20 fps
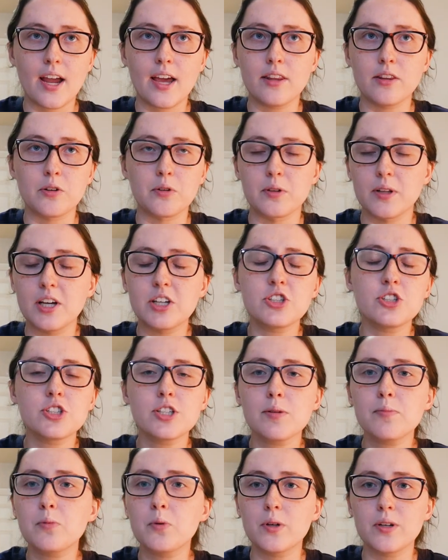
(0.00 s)
and the
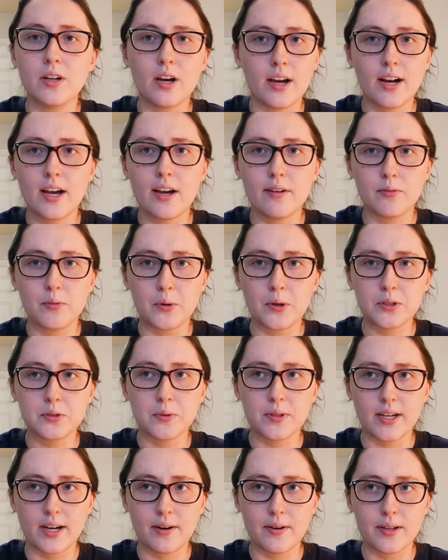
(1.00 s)
relationship would not have worked
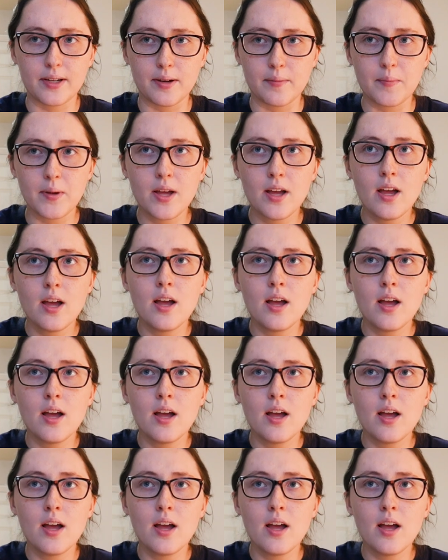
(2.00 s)
without him.